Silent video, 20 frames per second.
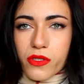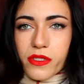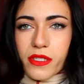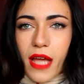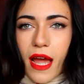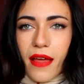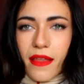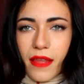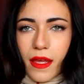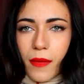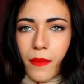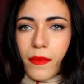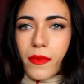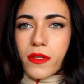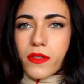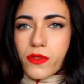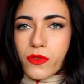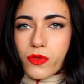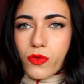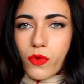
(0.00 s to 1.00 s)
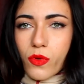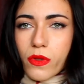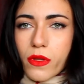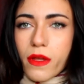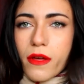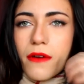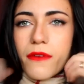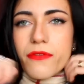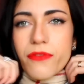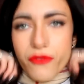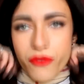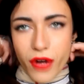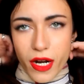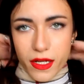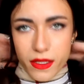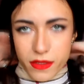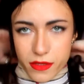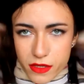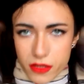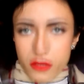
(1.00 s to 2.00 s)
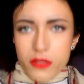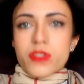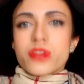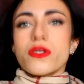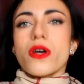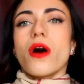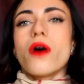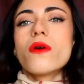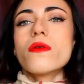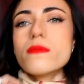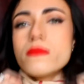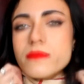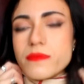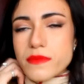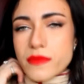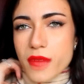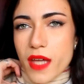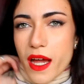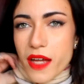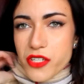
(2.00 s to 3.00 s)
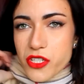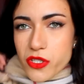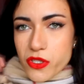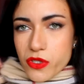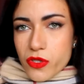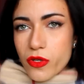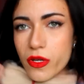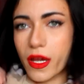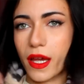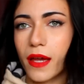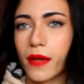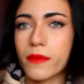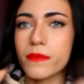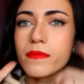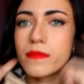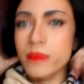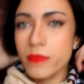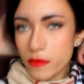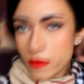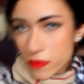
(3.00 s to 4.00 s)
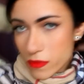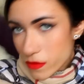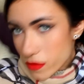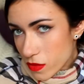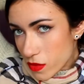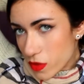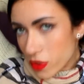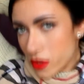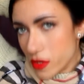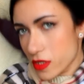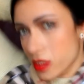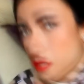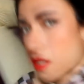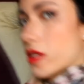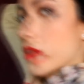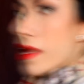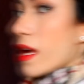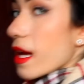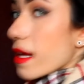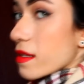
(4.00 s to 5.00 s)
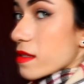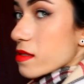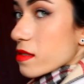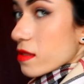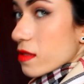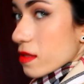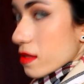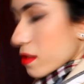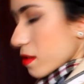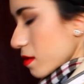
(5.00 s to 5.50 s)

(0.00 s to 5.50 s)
tie them to the front. So I just took it, you can see like that,